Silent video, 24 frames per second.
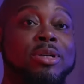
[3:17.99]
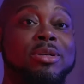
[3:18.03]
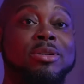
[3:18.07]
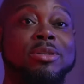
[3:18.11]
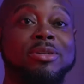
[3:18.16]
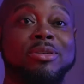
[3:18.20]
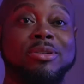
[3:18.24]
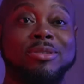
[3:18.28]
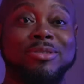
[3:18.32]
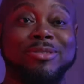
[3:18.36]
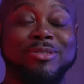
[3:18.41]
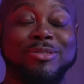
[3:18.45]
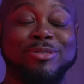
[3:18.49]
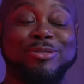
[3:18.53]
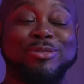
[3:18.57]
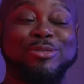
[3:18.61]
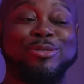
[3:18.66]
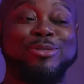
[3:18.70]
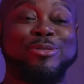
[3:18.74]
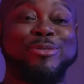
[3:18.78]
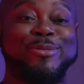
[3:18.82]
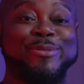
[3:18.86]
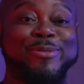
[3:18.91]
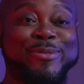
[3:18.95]
because
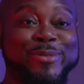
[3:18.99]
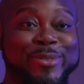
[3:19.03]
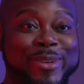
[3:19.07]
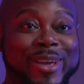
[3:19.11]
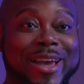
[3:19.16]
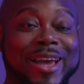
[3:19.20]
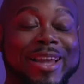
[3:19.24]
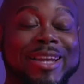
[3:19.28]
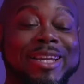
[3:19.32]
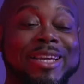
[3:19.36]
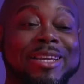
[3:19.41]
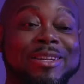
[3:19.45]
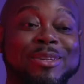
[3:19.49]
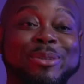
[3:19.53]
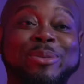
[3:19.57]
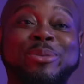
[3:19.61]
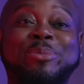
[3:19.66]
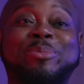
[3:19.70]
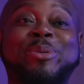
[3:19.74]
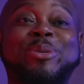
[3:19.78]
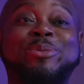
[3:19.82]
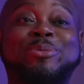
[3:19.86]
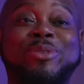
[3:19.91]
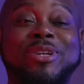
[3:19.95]
I need a little
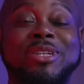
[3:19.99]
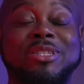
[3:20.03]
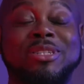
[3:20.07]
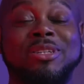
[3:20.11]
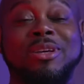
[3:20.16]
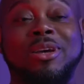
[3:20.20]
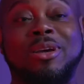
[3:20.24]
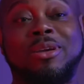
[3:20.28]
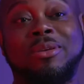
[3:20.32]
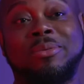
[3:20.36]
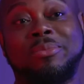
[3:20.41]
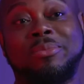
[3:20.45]
bit of rest time.